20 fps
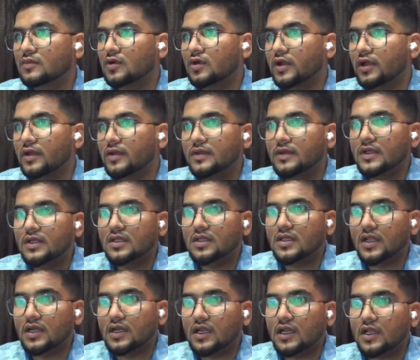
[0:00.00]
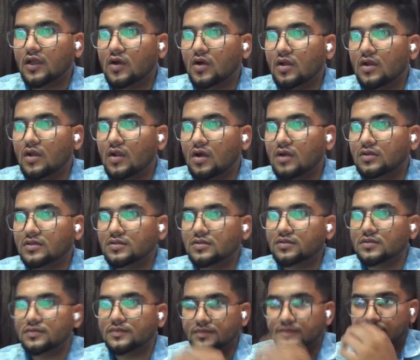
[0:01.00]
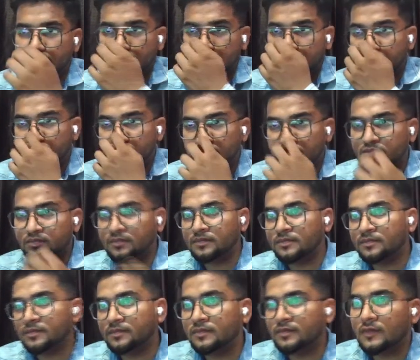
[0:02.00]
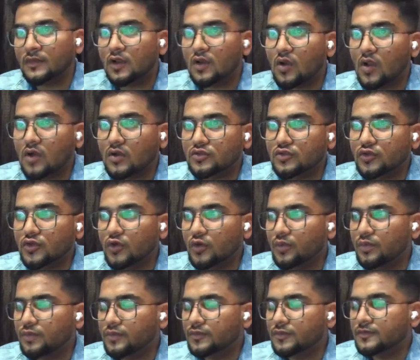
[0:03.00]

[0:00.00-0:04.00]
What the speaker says: Okay, then click on logs, log group.